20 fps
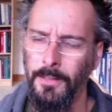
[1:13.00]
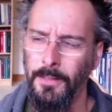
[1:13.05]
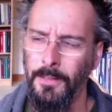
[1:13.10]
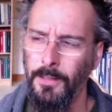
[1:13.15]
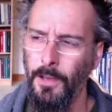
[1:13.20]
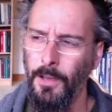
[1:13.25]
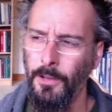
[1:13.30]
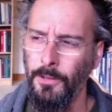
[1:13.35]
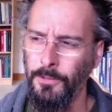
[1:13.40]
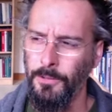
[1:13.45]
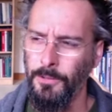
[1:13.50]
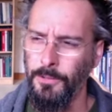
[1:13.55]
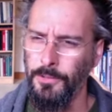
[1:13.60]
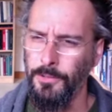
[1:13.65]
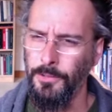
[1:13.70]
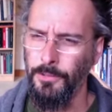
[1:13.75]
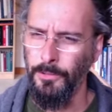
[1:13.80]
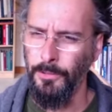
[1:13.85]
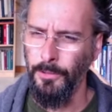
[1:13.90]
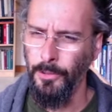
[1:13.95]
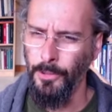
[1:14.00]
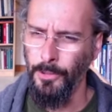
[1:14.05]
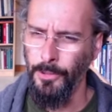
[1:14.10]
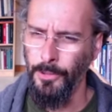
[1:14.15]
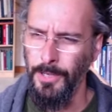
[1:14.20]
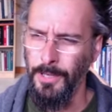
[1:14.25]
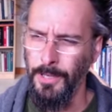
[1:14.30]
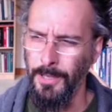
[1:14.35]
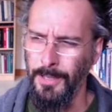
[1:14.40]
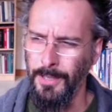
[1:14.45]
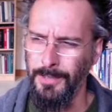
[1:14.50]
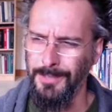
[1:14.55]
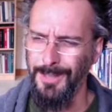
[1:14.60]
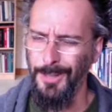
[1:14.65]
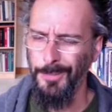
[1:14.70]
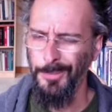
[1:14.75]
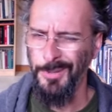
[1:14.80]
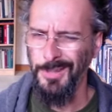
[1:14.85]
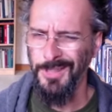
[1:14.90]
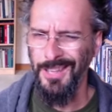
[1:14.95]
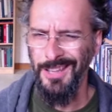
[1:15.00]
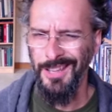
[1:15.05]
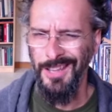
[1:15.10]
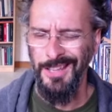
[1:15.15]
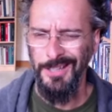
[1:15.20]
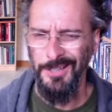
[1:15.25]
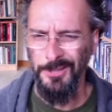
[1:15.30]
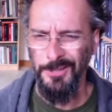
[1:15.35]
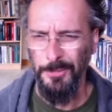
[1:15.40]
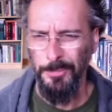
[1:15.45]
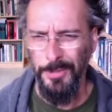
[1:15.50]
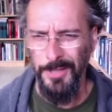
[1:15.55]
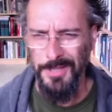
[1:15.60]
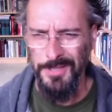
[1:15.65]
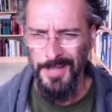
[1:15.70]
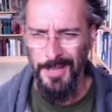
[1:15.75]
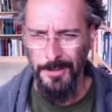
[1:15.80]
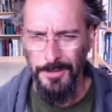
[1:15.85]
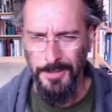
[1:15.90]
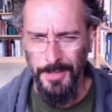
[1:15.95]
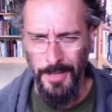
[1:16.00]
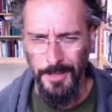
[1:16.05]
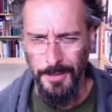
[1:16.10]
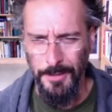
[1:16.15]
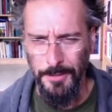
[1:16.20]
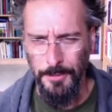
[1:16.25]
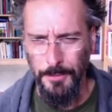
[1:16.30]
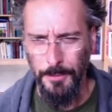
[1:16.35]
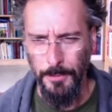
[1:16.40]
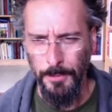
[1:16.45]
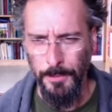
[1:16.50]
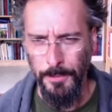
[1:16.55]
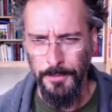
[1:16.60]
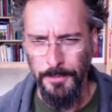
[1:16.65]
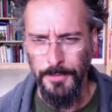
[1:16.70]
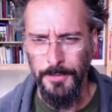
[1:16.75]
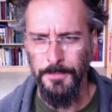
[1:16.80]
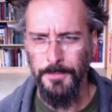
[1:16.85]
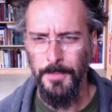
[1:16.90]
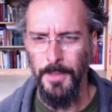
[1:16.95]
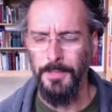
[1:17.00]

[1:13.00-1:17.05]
understood learning as something that kind of took place outside of schools.